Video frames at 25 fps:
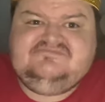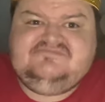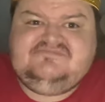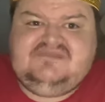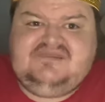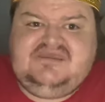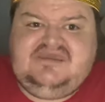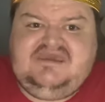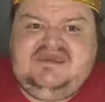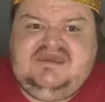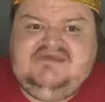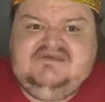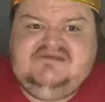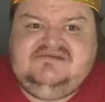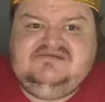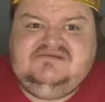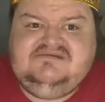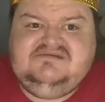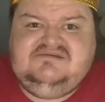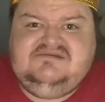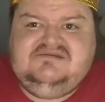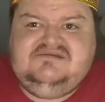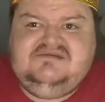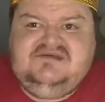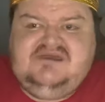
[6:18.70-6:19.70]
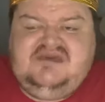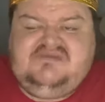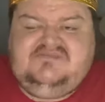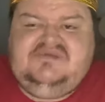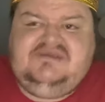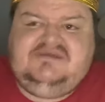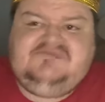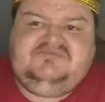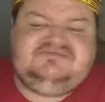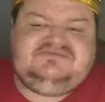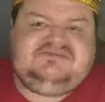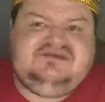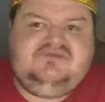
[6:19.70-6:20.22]
Yeah? And
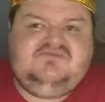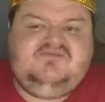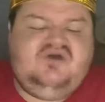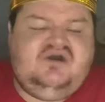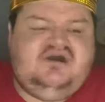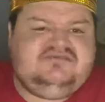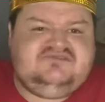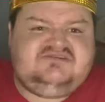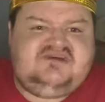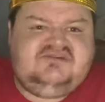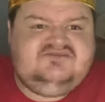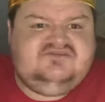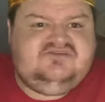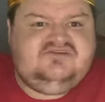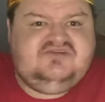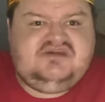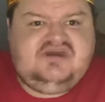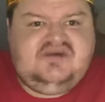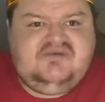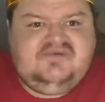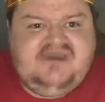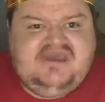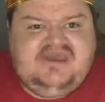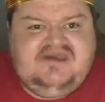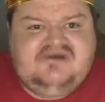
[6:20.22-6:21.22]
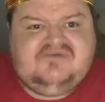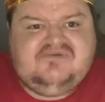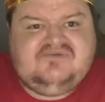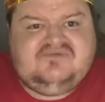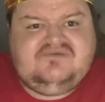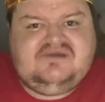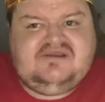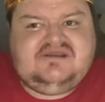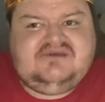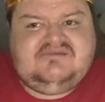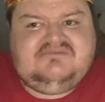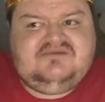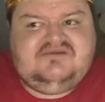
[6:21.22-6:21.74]
people say, why don't you go out?
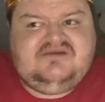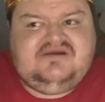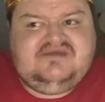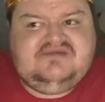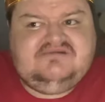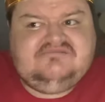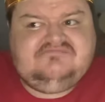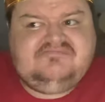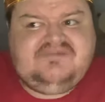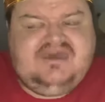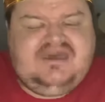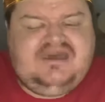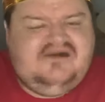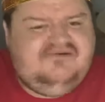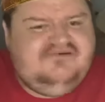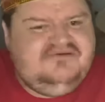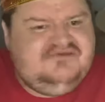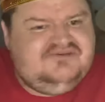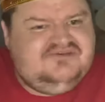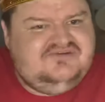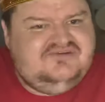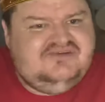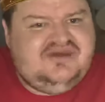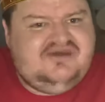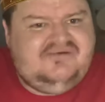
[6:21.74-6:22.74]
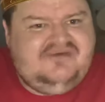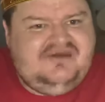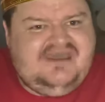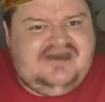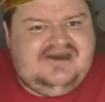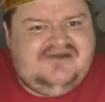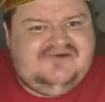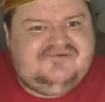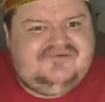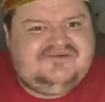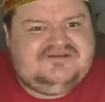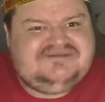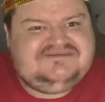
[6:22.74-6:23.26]
And I'm like, how can you go
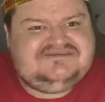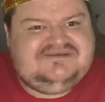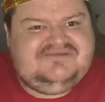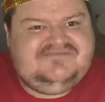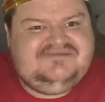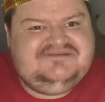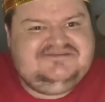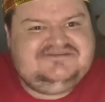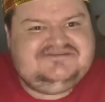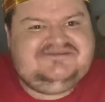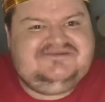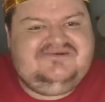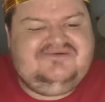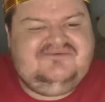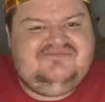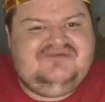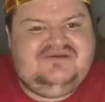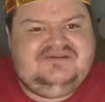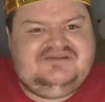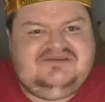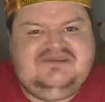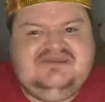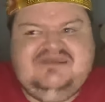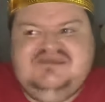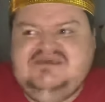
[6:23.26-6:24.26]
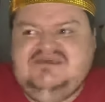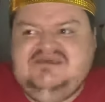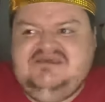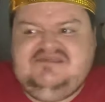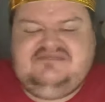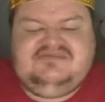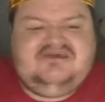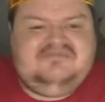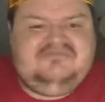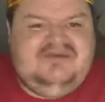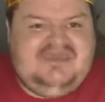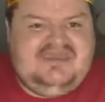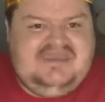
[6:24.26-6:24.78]
out when someone's caught, when
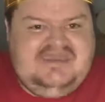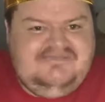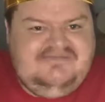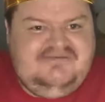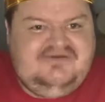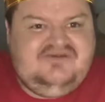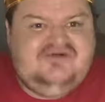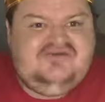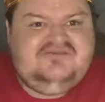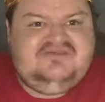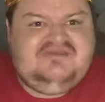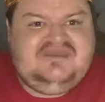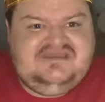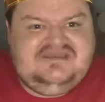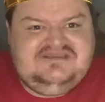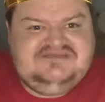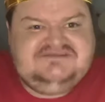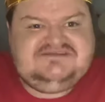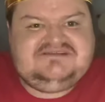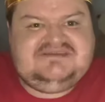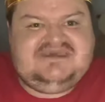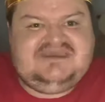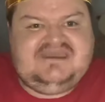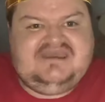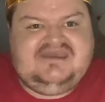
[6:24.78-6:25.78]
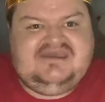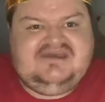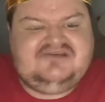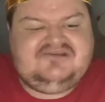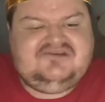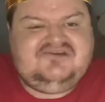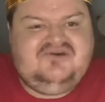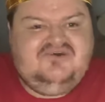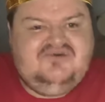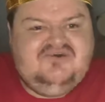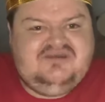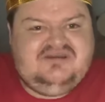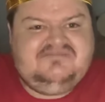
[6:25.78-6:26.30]
people on the internet are
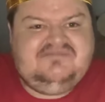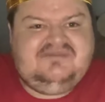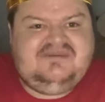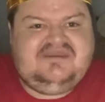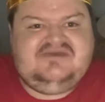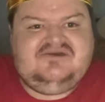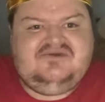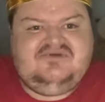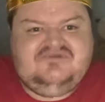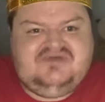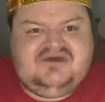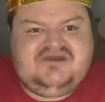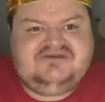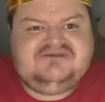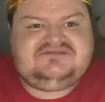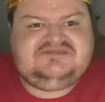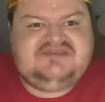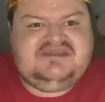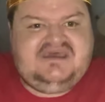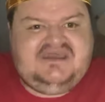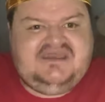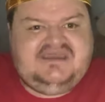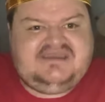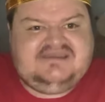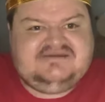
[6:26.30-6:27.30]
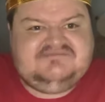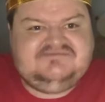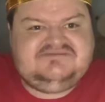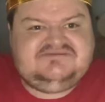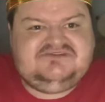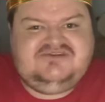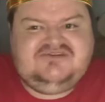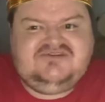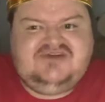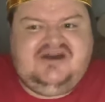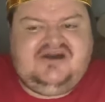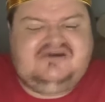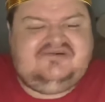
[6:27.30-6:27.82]
calling me all those names?
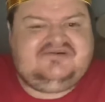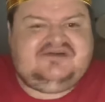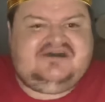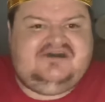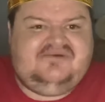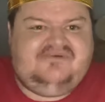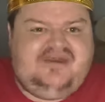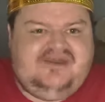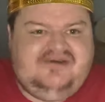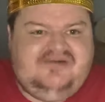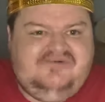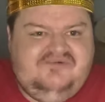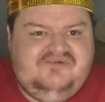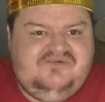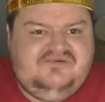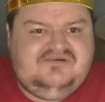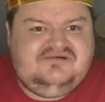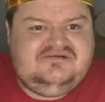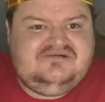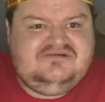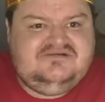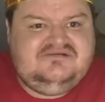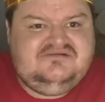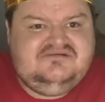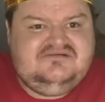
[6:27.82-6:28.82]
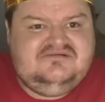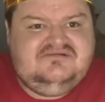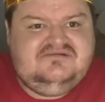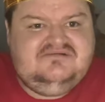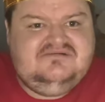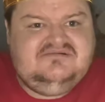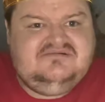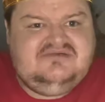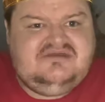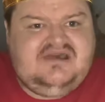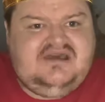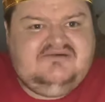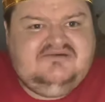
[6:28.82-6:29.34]
You can't go out.
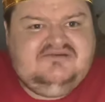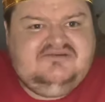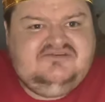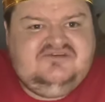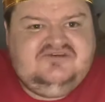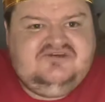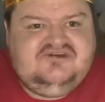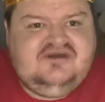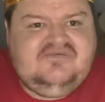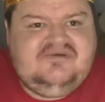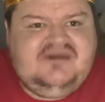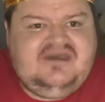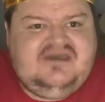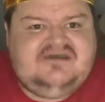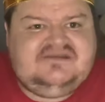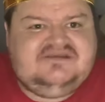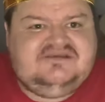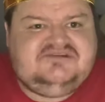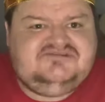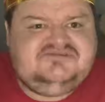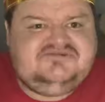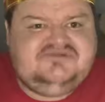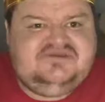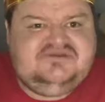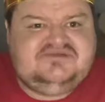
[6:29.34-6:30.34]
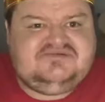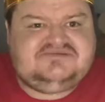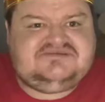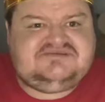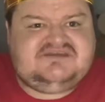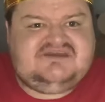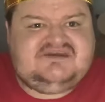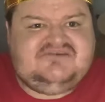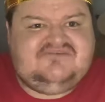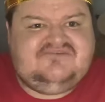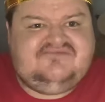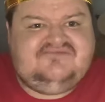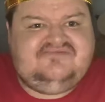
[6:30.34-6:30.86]
How can you go out and enjoy
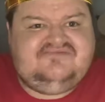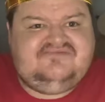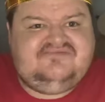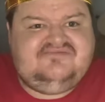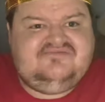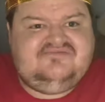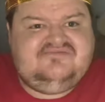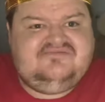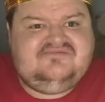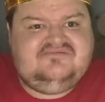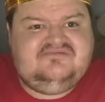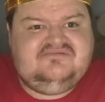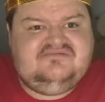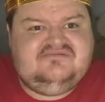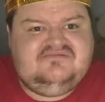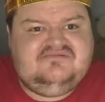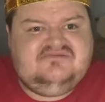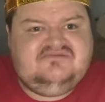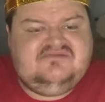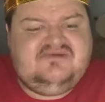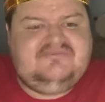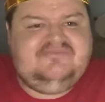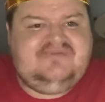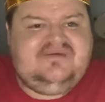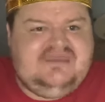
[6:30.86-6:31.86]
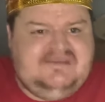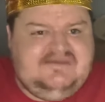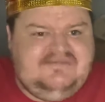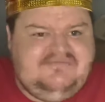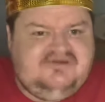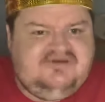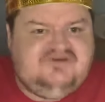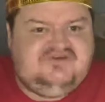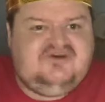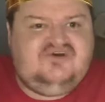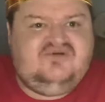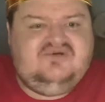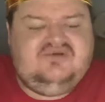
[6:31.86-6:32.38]
yourself when people
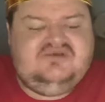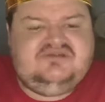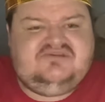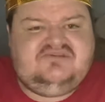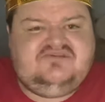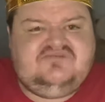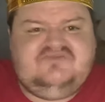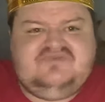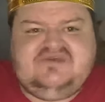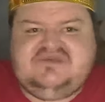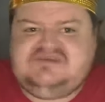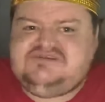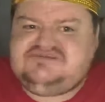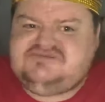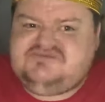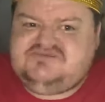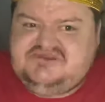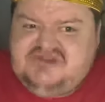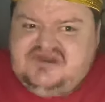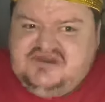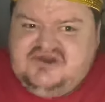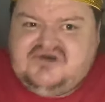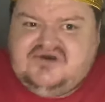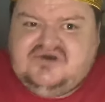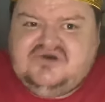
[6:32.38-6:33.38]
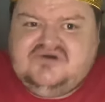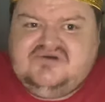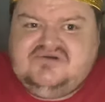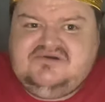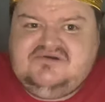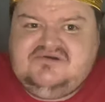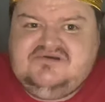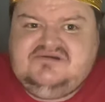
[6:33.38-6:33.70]
are calling you things you're not?